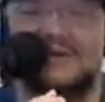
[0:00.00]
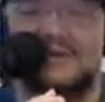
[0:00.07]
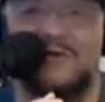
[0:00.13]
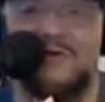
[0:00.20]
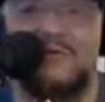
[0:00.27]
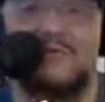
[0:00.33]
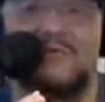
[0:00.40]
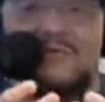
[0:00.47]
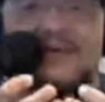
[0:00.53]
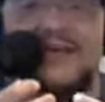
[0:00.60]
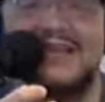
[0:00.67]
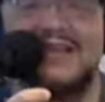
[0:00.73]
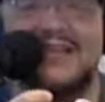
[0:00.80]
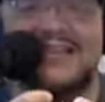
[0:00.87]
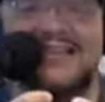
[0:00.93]
We would
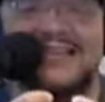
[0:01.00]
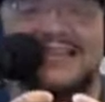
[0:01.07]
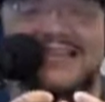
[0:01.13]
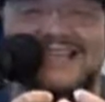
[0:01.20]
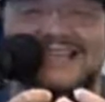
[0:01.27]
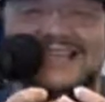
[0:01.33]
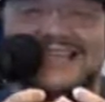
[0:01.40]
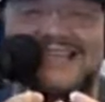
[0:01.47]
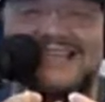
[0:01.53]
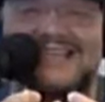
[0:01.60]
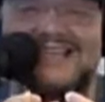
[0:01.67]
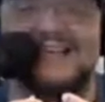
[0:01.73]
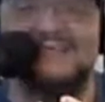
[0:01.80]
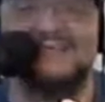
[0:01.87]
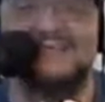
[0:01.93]
win
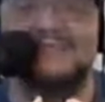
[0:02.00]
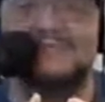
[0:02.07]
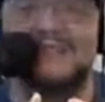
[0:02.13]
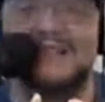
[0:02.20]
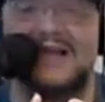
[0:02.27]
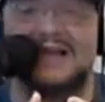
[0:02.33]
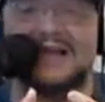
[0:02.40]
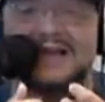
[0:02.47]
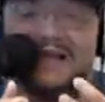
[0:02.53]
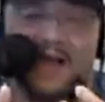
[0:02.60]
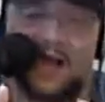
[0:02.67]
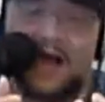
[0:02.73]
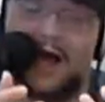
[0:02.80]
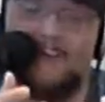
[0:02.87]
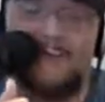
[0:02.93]
anything. It would just be like,
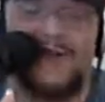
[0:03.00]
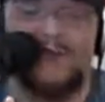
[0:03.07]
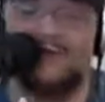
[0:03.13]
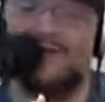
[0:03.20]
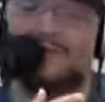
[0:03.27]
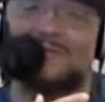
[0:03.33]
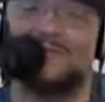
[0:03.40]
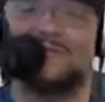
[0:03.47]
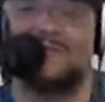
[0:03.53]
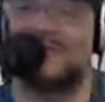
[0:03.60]
all right, man, you got the most